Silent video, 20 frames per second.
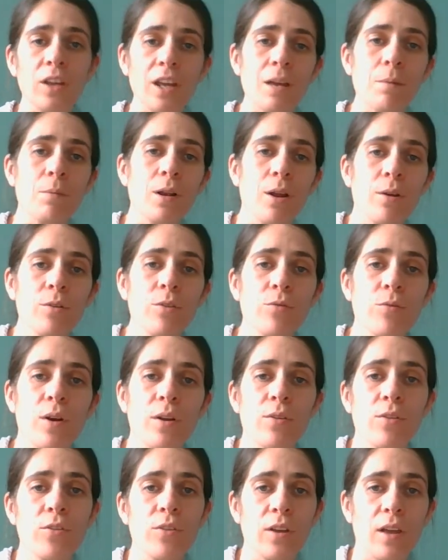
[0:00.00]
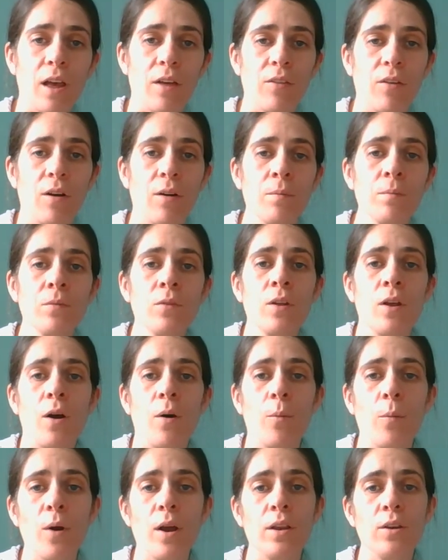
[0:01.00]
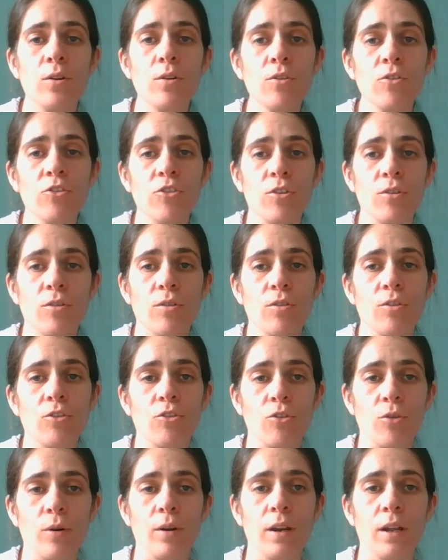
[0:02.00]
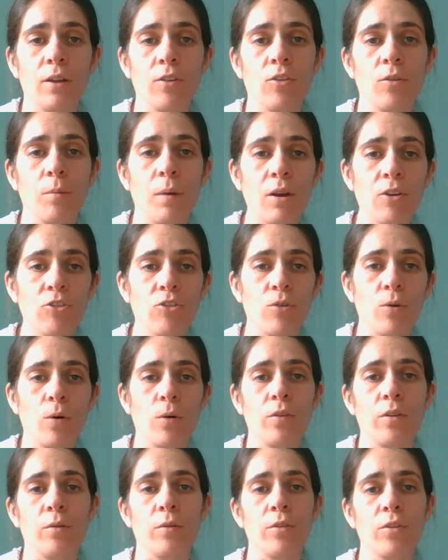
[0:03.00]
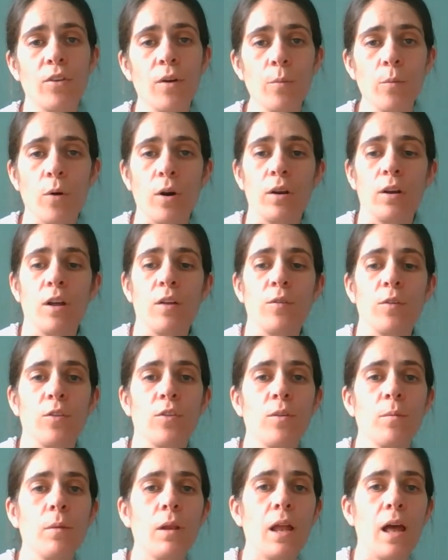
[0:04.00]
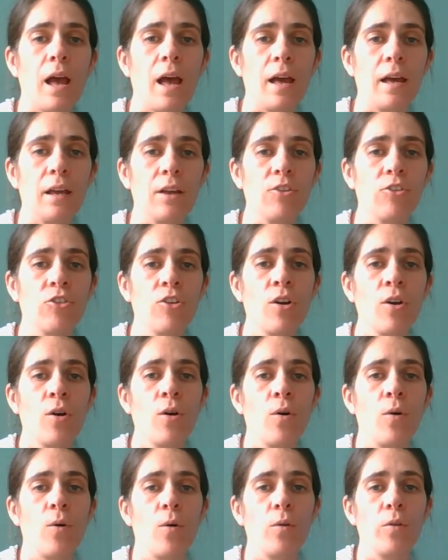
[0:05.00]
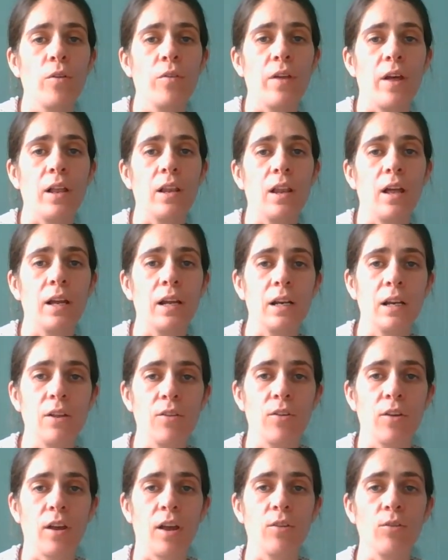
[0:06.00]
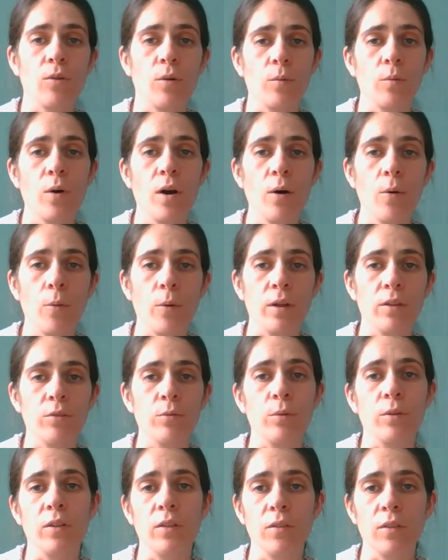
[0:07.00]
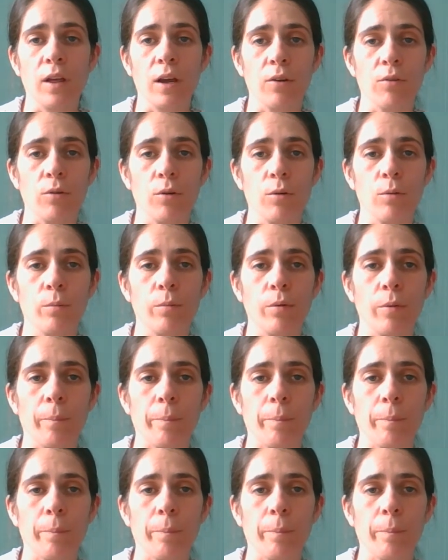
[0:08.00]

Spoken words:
close friends together, and where new students are joining, to make sure there is someone of a similar age or that they are likely to get on well with within their group.